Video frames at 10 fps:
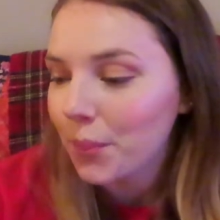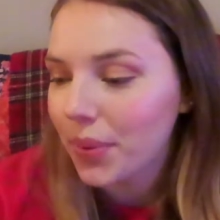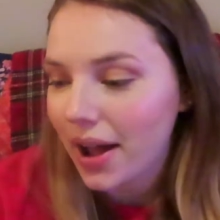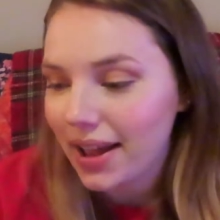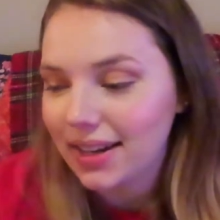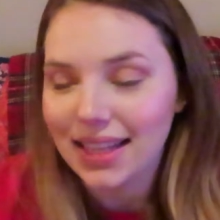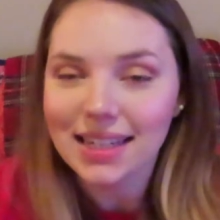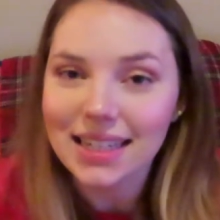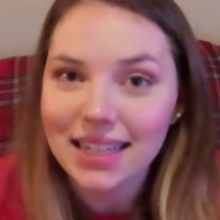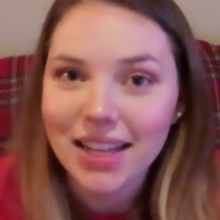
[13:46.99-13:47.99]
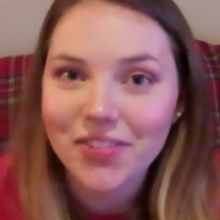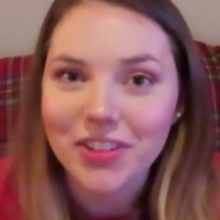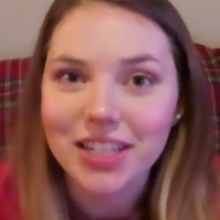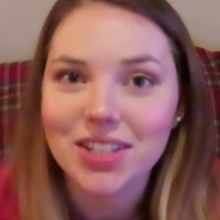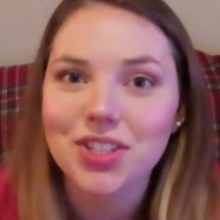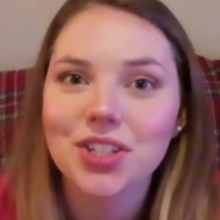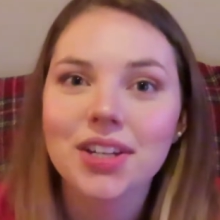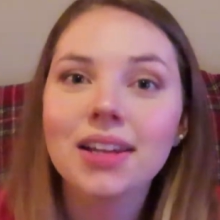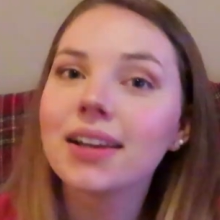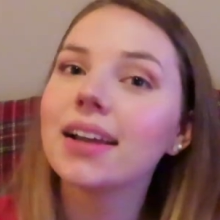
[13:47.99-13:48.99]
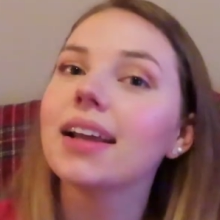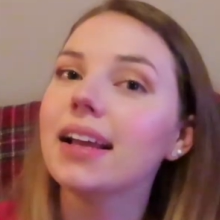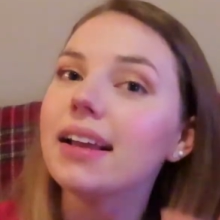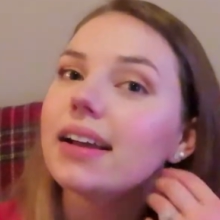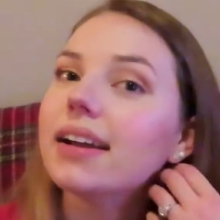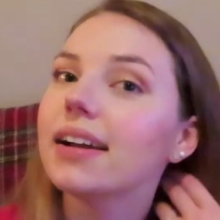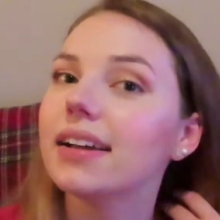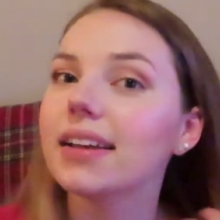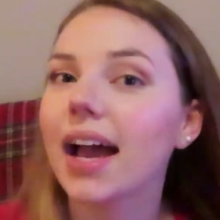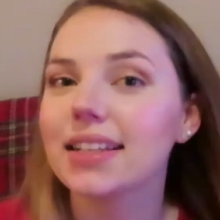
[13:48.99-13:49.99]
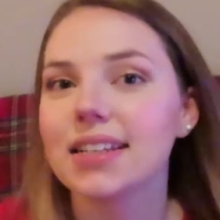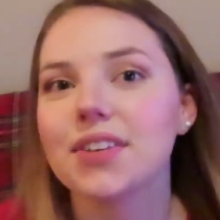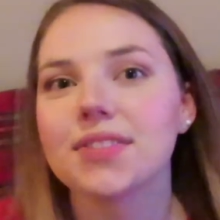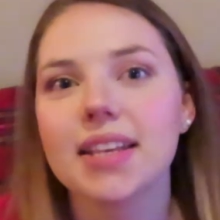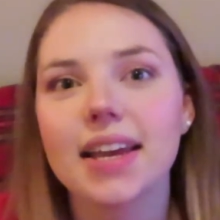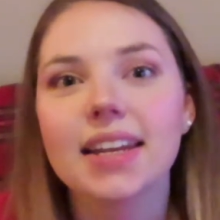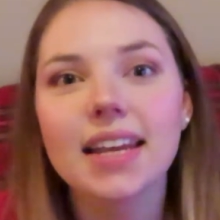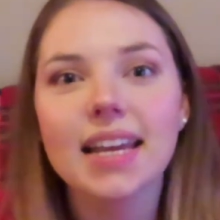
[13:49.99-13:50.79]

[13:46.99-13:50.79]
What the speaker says: but they need to get finished. And as I've said